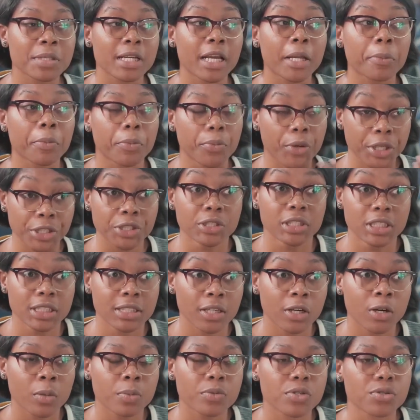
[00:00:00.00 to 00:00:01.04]
same time, when you
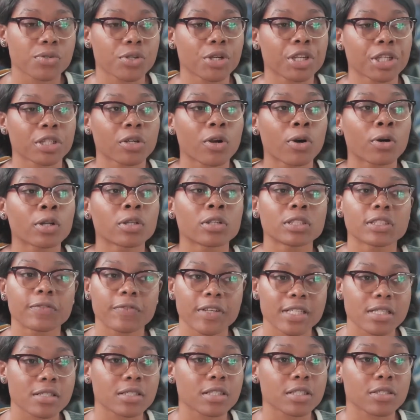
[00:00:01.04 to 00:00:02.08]
need help, you can call on
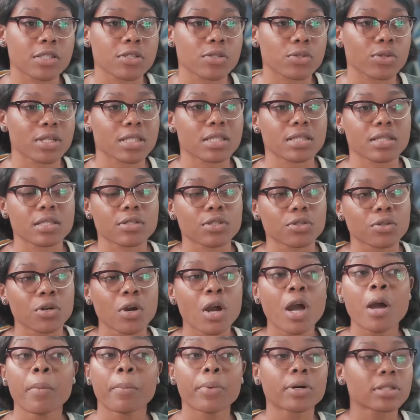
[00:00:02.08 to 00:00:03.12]
the facilitators to assist
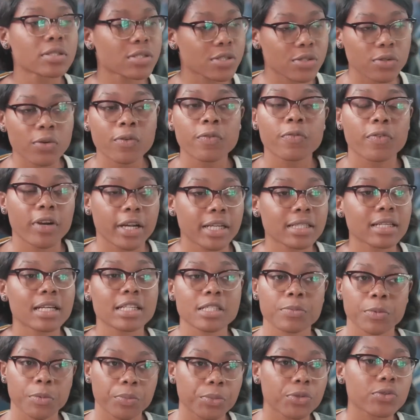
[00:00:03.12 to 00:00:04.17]
you. But so far,
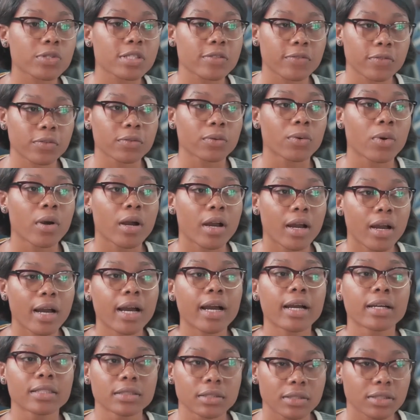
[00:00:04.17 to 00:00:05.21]
it has been beautiful
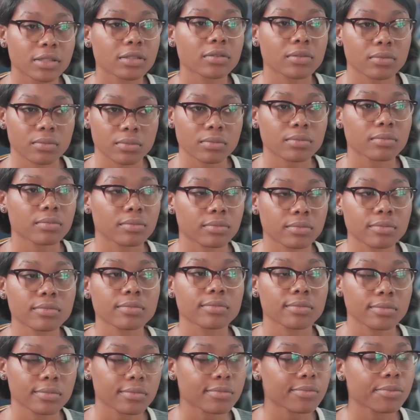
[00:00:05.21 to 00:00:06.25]
and
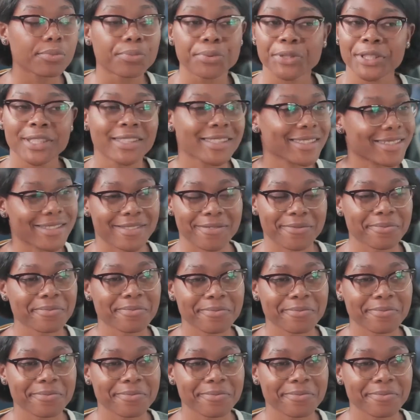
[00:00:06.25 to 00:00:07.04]
brilliant.